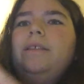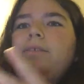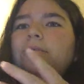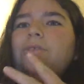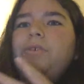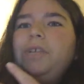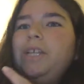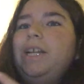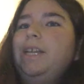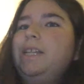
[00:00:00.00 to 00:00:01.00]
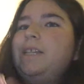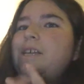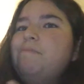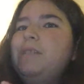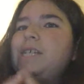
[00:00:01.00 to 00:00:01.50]
You'll notice that I
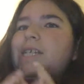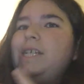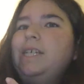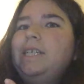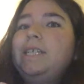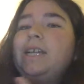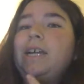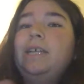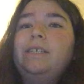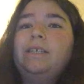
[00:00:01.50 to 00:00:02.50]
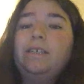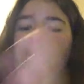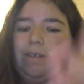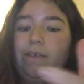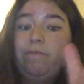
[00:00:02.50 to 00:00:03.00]
skipped 6. I
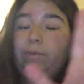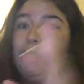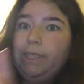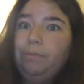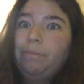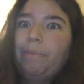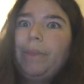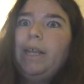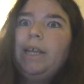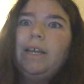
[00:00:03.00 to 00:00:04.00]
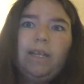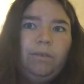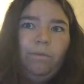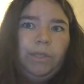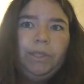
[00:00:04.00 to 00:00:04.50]
have a reason.
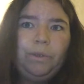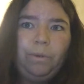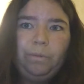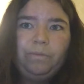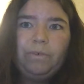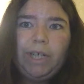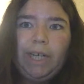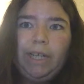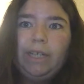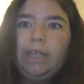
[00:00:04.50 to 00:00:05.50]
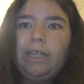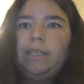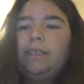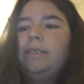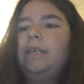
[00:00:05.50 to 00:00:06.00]
I wasn't home Friday
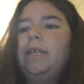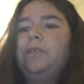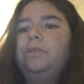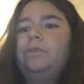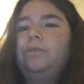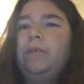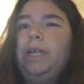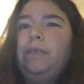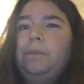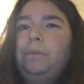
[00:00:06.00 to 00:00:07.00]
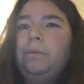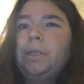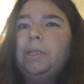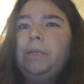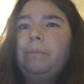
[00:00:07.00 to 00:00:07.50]
and I tried to
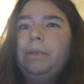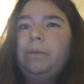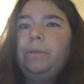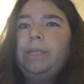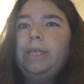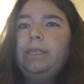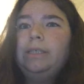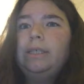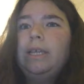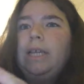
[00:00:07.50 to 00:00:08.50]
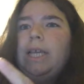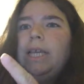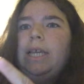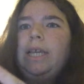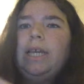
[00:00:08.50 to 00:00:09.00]
watch episode 6.
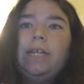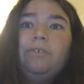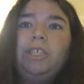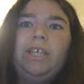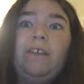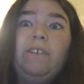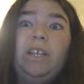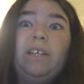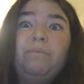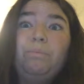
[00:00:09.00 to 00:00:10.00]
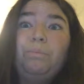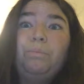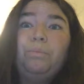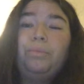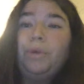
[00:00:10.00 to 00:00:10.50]
I was just having a lot of
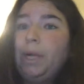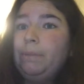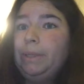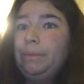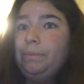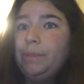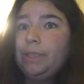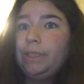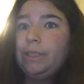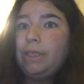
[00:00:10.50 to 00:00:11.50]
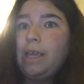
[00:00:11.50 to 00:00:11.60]
problems.